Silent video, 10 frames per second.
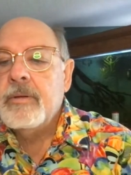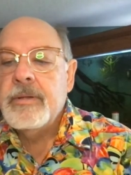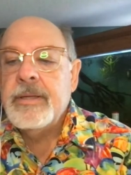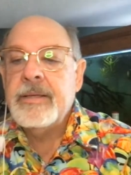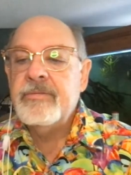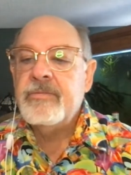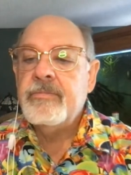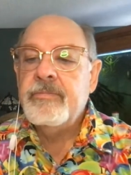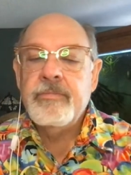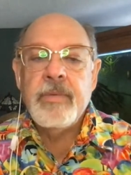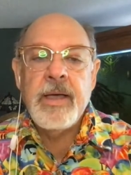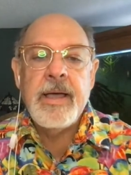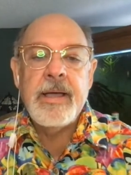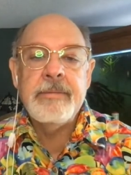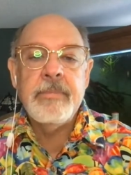Yes,
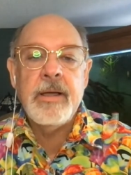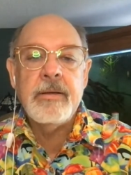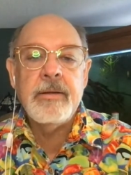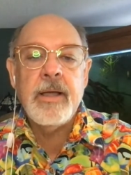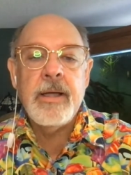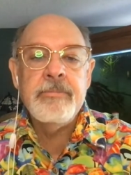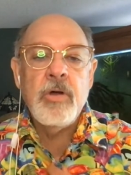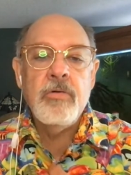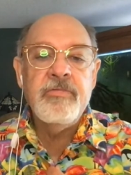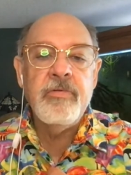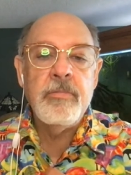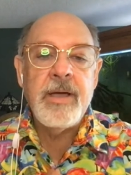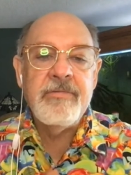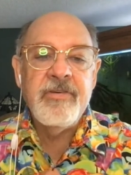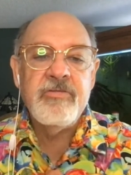I'm known for
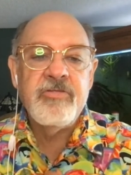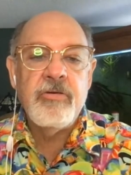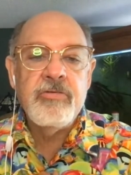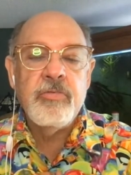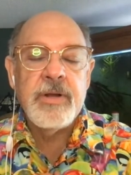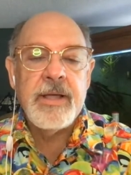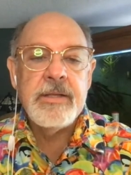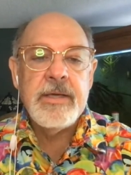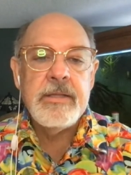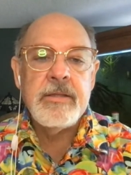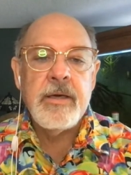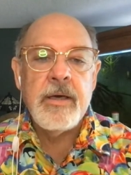my fish shirts when I teach